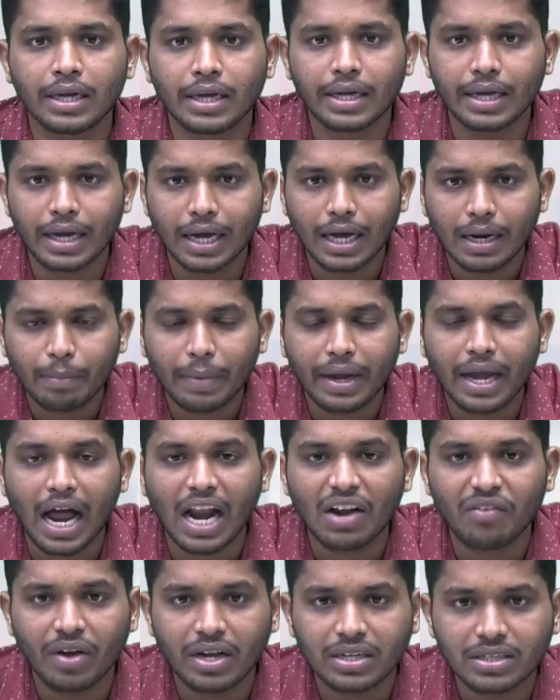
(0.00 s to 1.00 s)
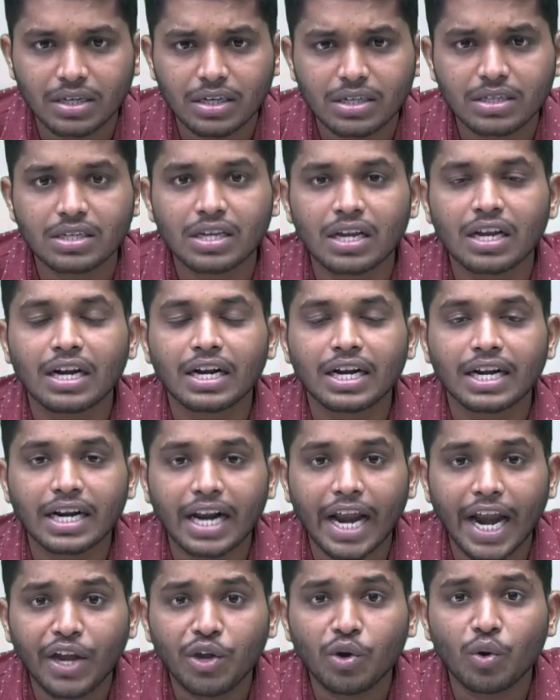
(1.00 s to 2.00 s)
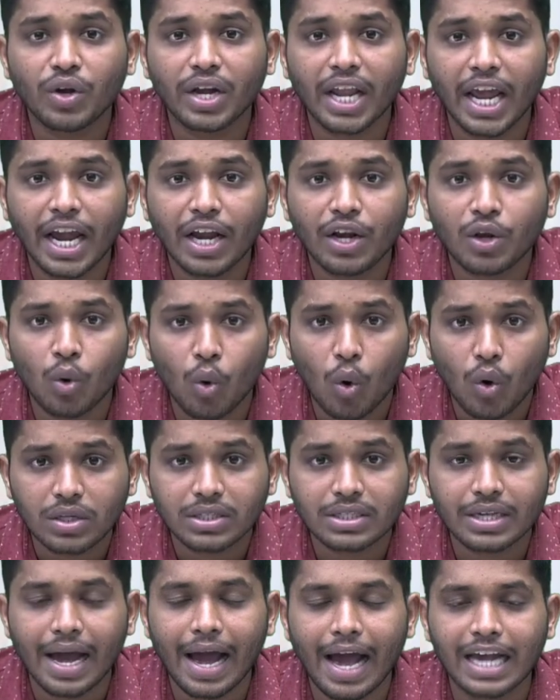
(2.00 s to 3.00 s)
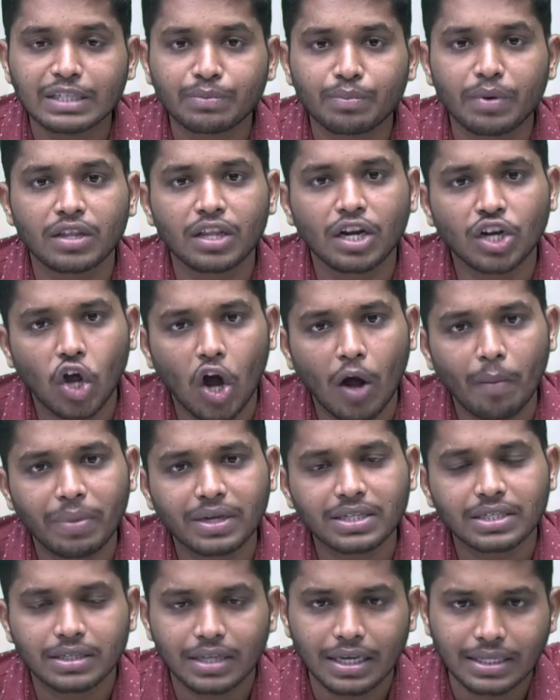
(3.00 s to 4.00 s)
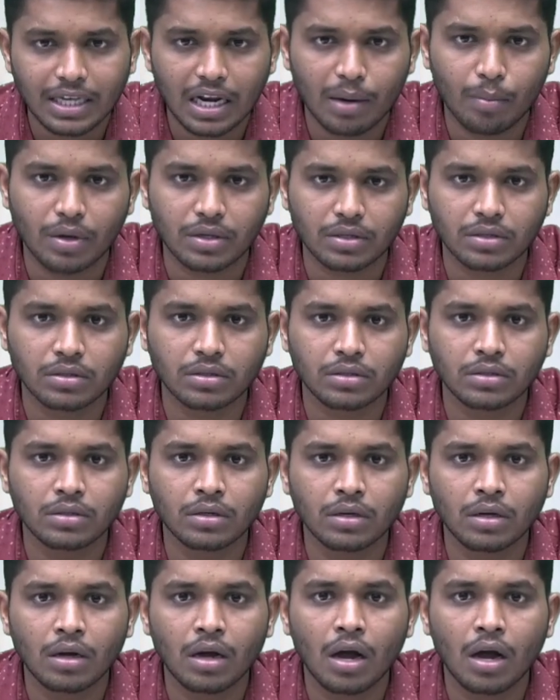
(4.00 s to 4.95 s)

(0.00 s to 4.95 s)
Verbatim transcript: Here my advice is try to take notes as per the topics in the syllabus.